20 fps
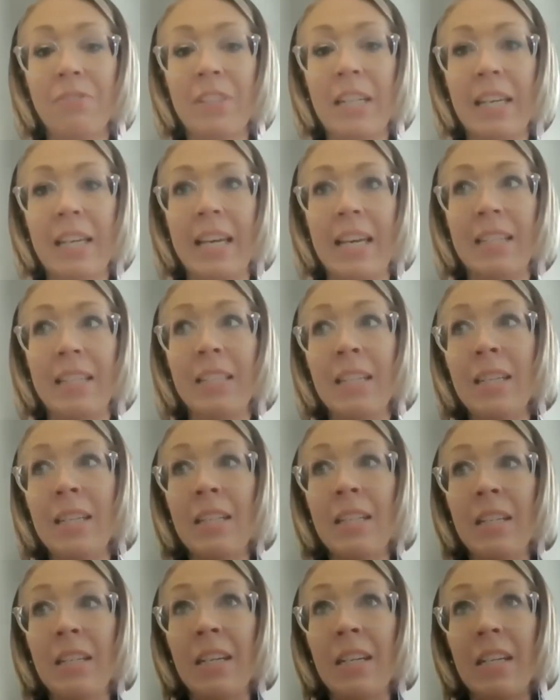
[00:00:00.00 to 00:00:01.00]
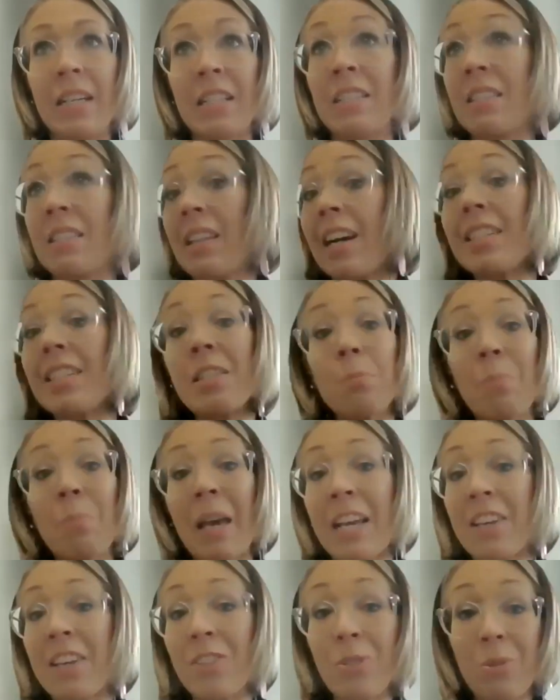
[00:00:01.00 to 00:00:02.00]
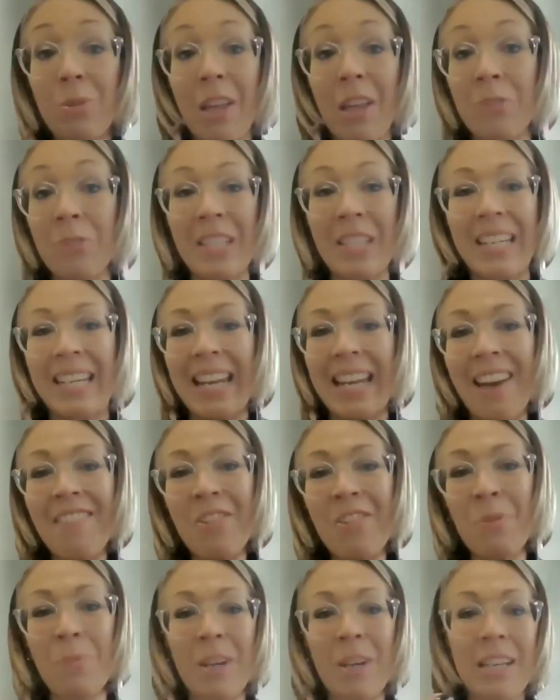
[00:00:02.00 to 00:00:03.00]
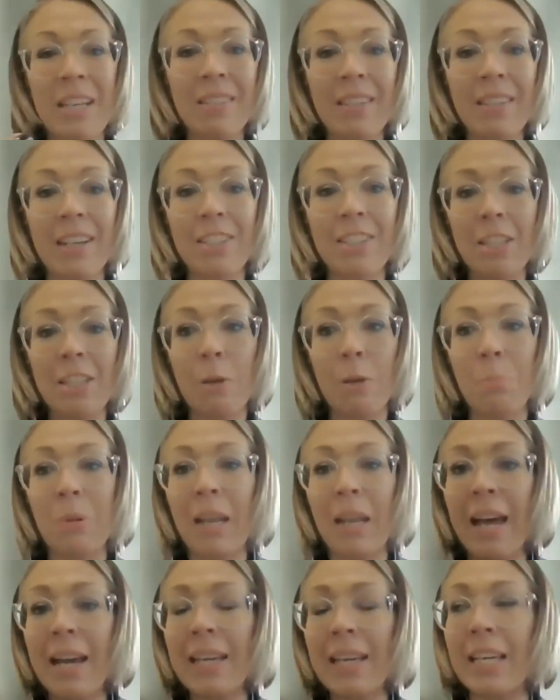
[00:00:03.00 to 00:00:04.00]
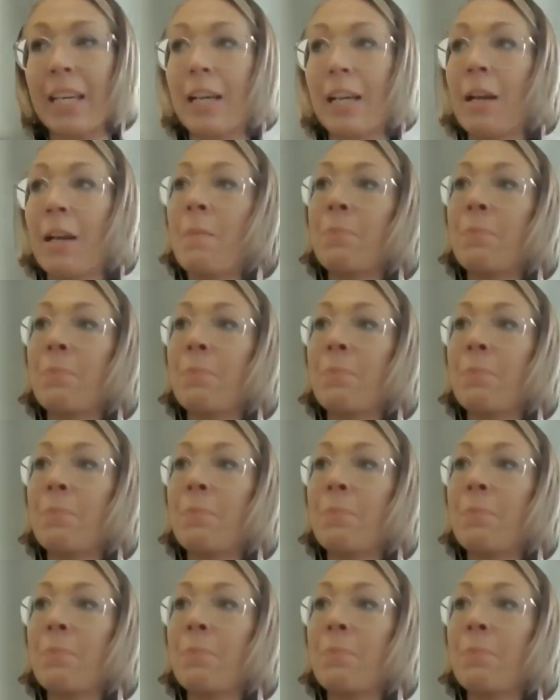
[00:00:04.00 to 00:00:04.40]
And again, it started back in 2011 when I started applying